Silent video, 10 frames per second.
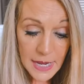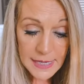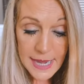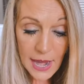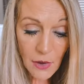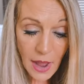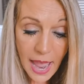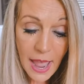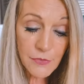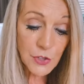Now,
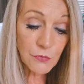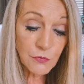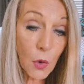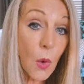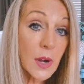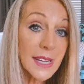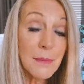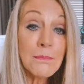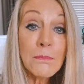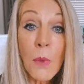after 40
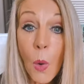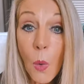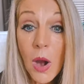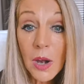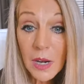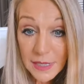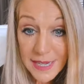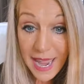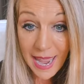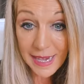more
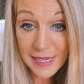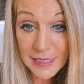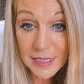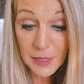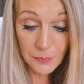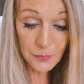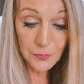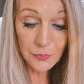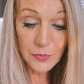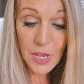days,
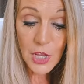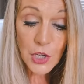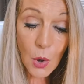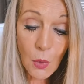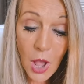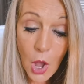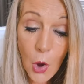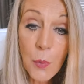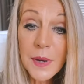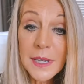Noah
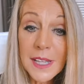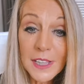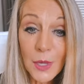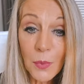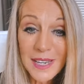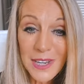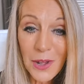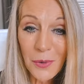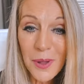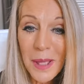opened the
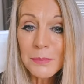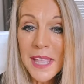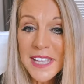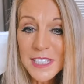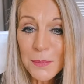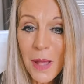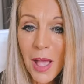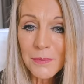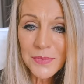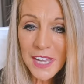window. Blessed
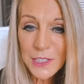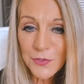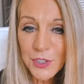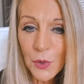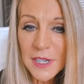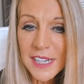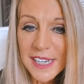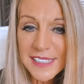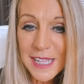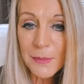Mom, thanks for joining
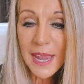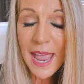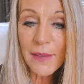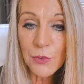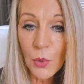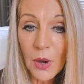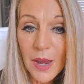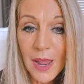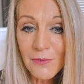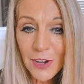us. Let me have your
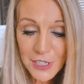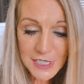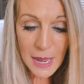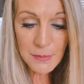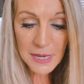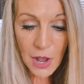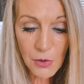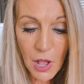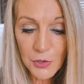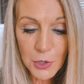first name and I'll
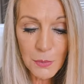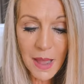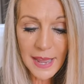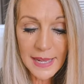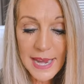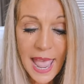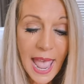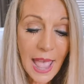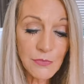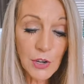call you by it.
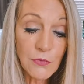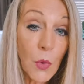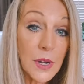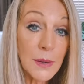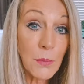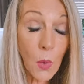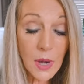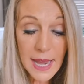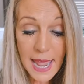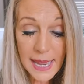After 40
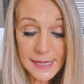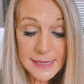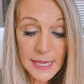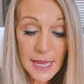more days,